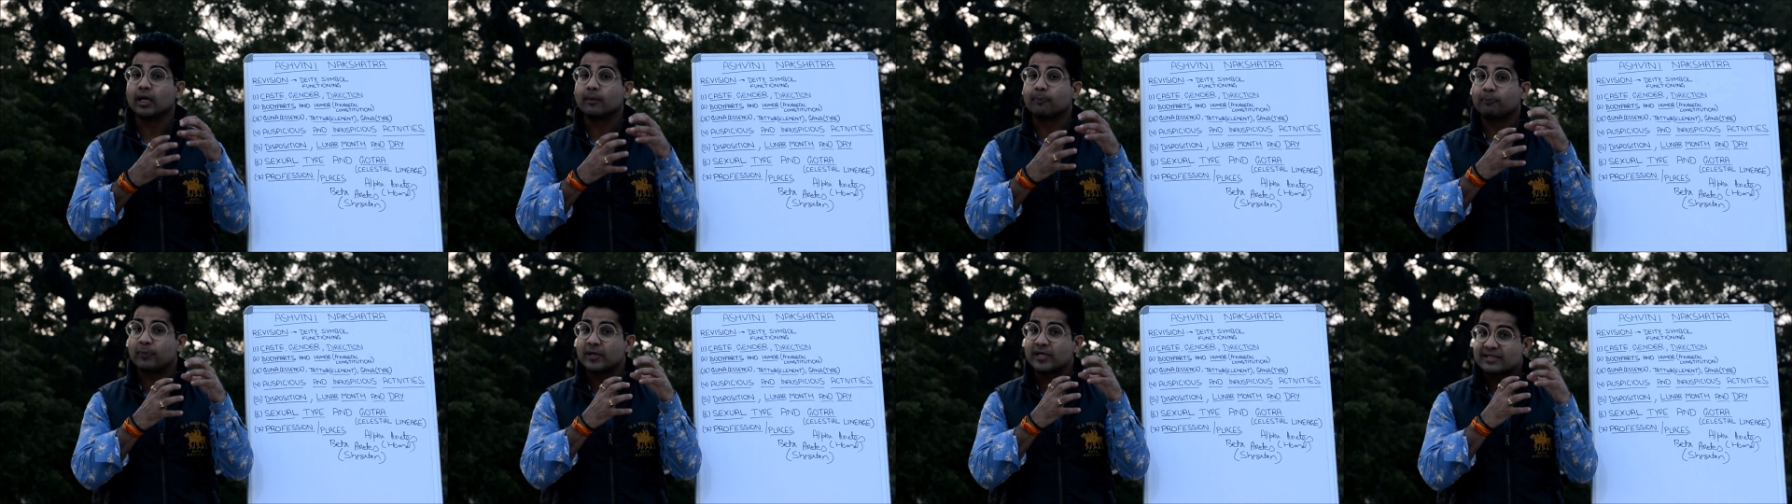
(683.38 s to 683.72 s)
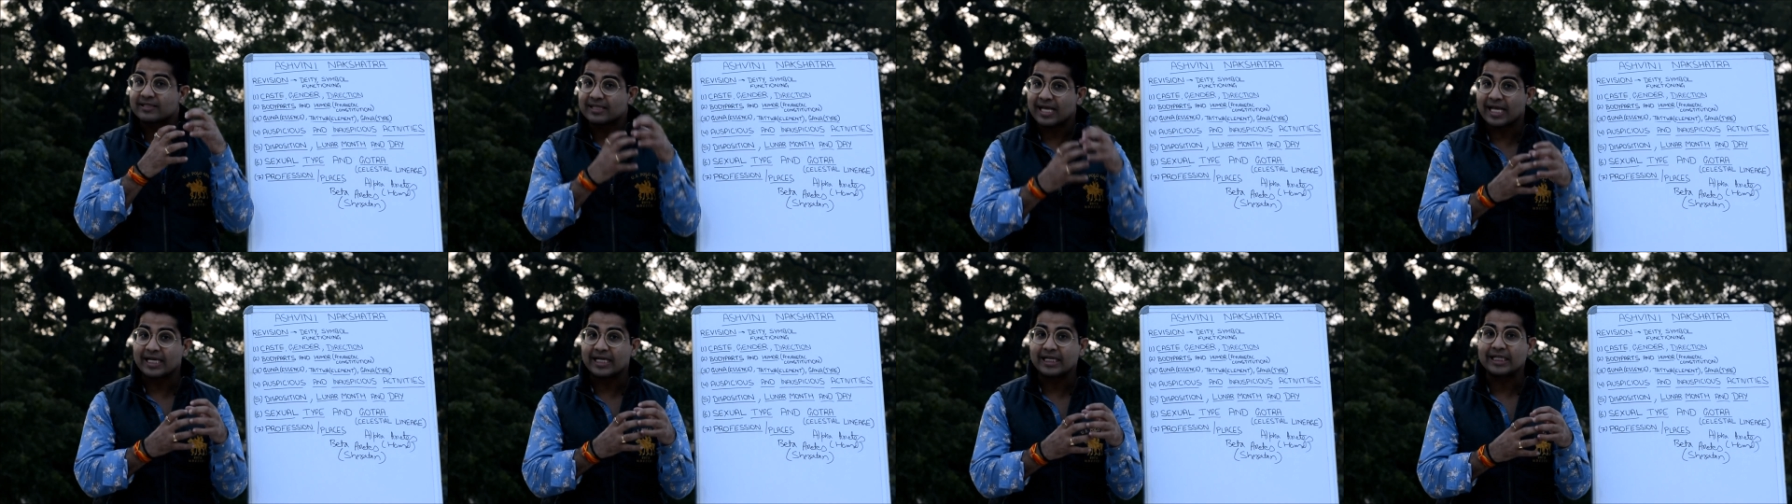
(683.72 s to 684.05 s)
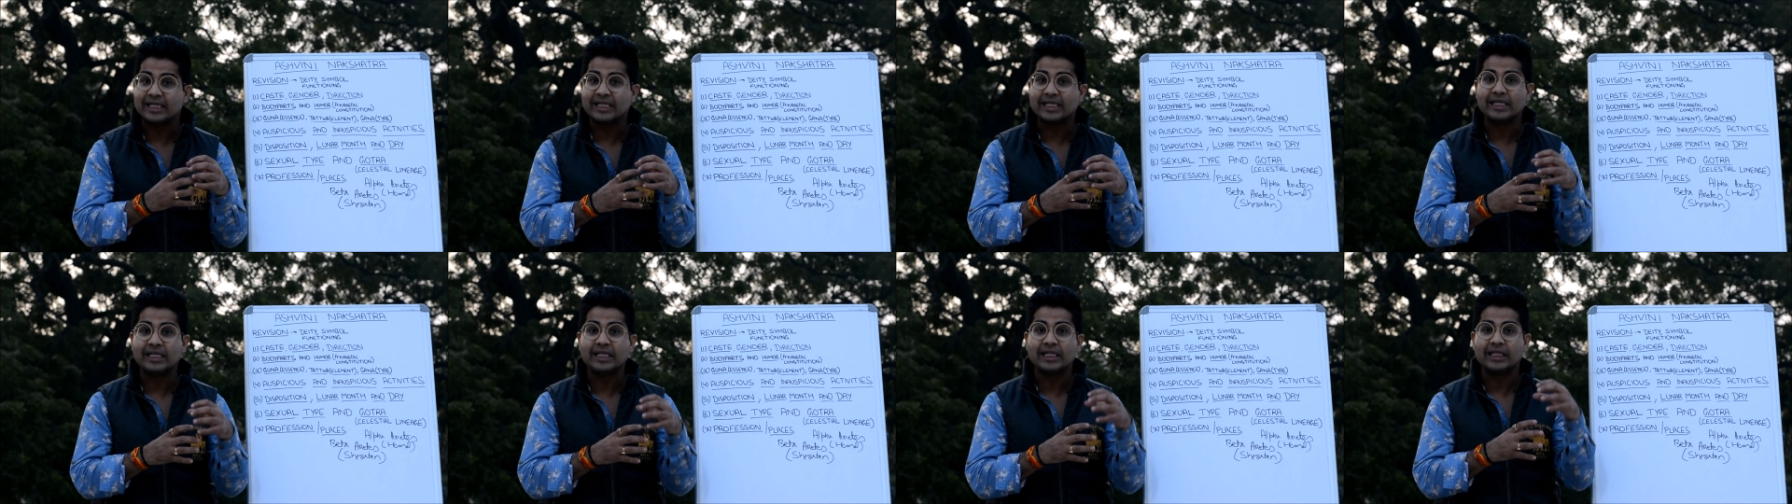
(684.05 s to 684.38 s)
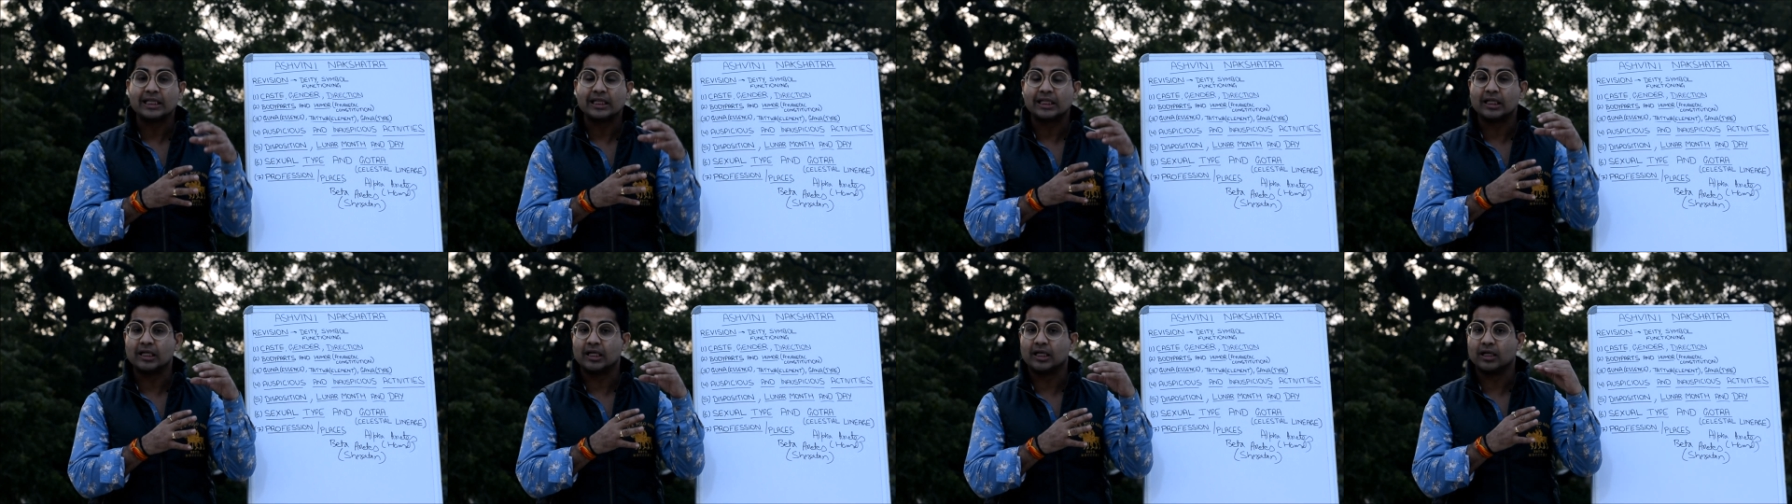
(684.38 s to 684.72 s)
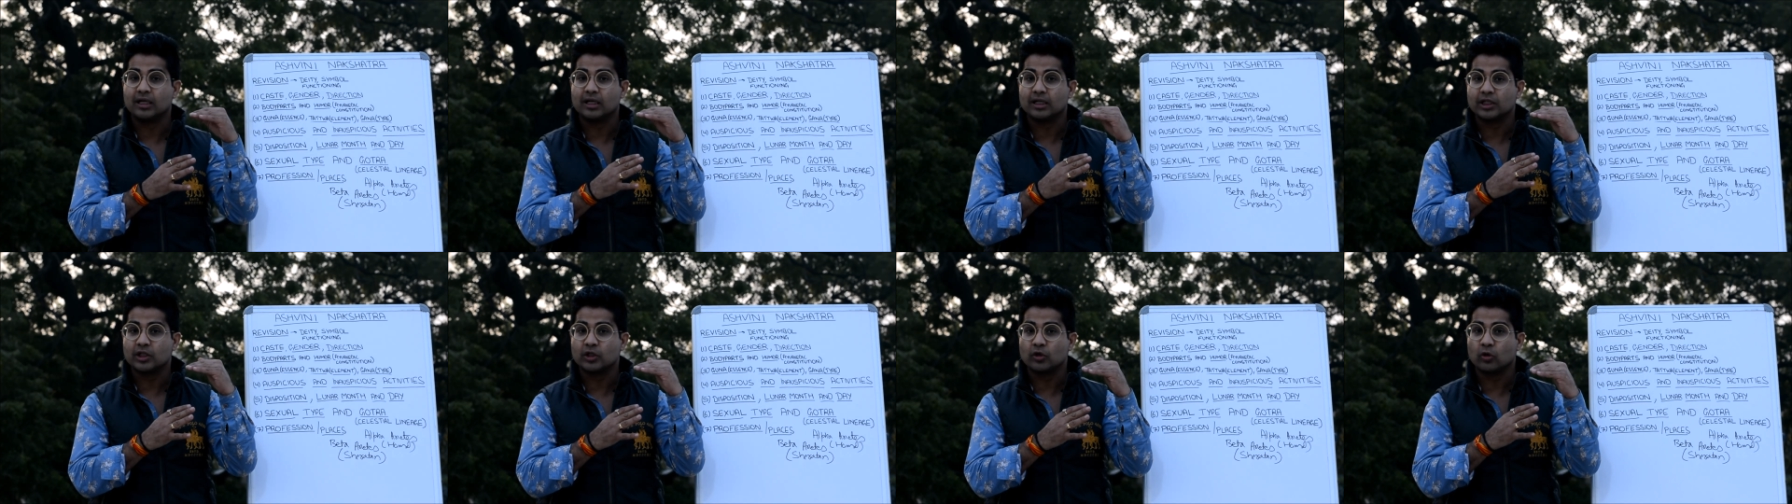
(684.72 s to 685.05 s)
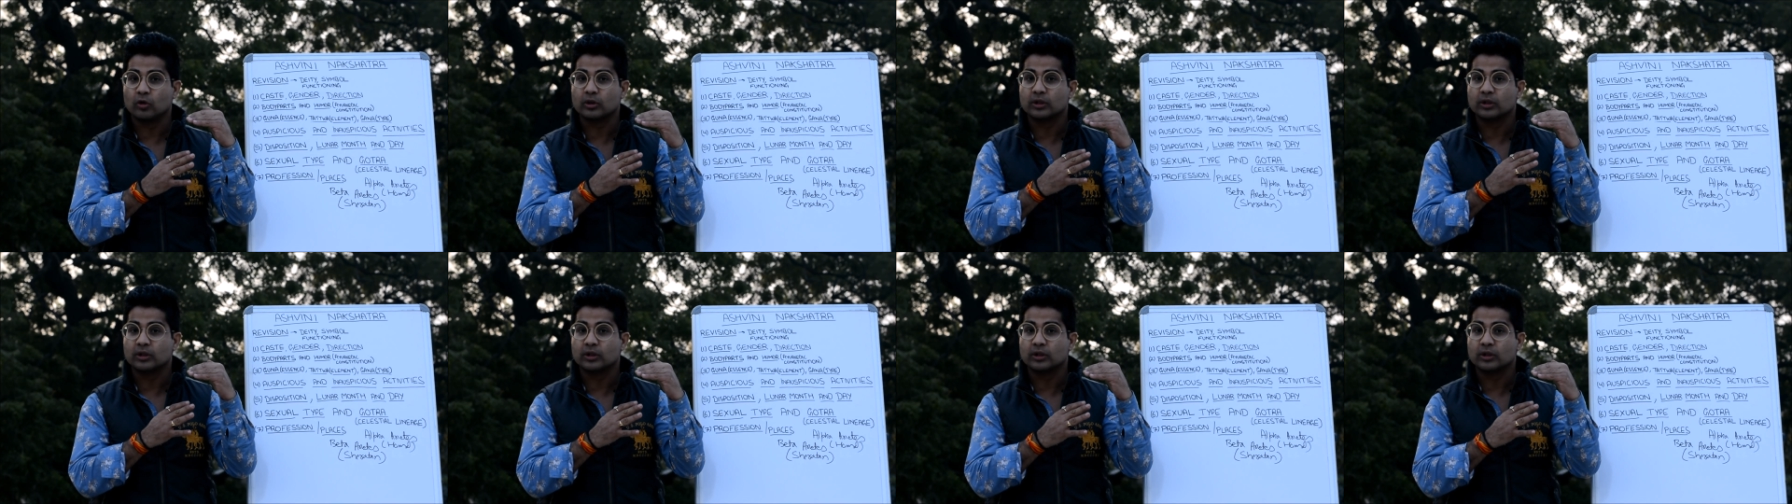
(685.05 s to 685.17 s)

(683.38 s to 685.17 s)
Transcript: personality, the, you know,